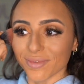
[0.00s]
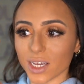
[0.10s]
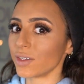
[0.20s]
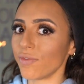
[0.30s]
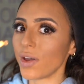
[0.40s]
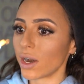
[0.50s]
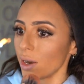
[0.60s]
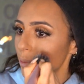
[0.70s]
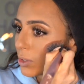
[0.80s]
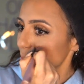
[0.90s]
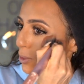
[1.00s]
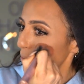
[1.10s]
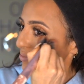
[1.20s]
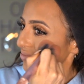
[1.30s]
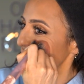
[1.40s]
It's very
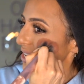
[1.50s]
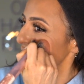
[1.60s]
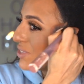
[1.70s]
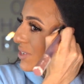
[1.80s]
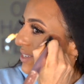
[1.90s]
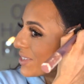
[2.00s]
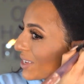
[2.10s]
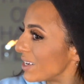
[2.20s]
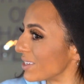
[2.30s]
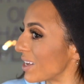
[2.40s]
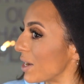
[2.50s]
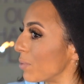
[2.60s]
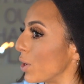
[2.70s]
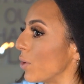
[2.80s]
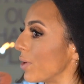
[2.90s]
buildable, as you can see, because I am
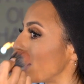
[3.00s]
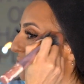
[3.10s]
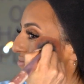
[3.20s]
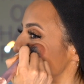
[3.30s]
going